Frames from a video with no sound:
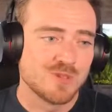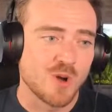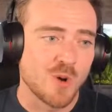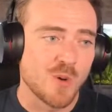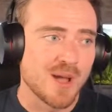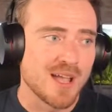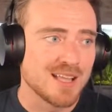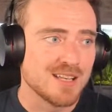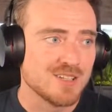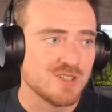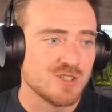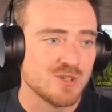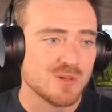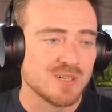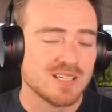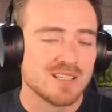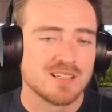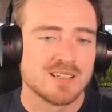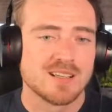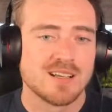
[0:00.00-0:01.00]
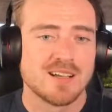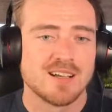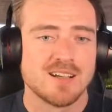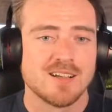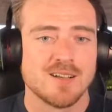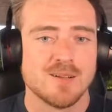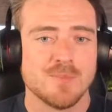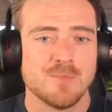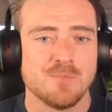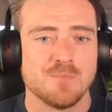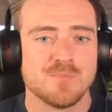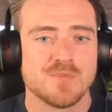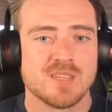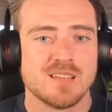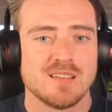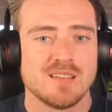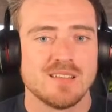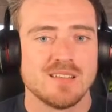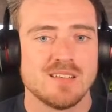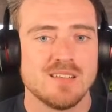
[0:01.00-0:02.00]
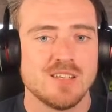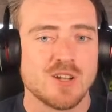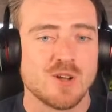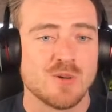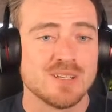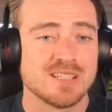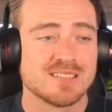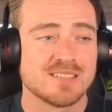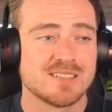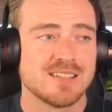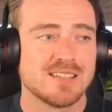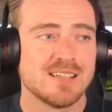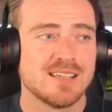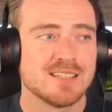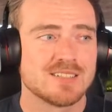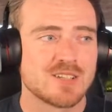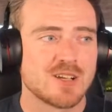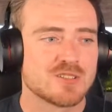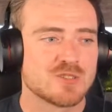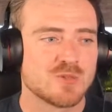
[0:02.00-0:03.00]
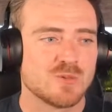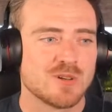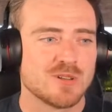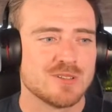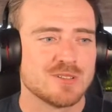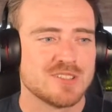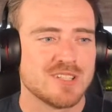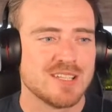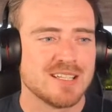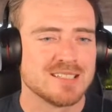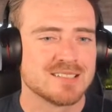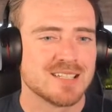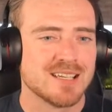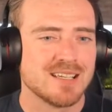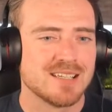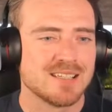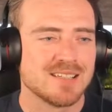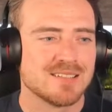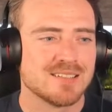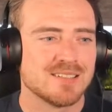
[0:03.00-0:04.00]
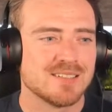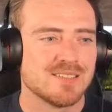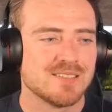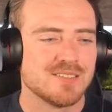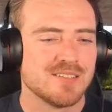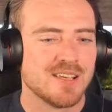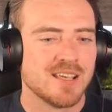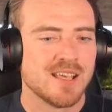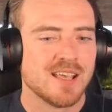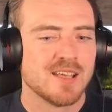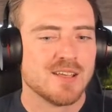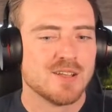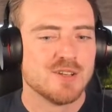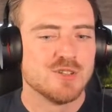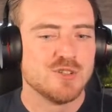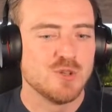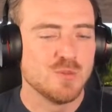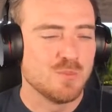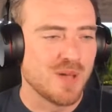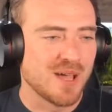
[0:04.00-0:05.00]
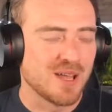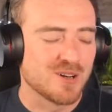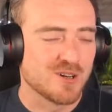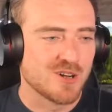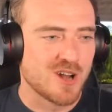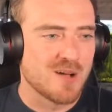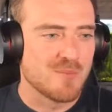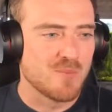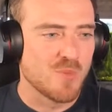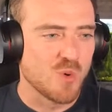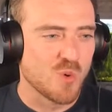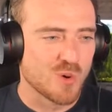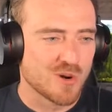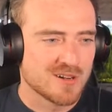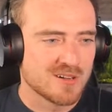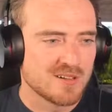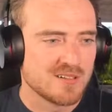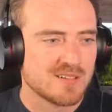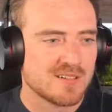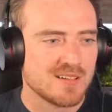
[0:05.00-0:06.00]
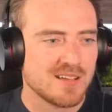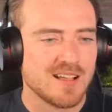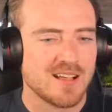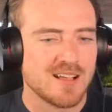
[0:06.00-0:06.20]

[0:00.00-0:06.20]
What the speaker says: go ahead and do it. It's also one of those things like do better, not more.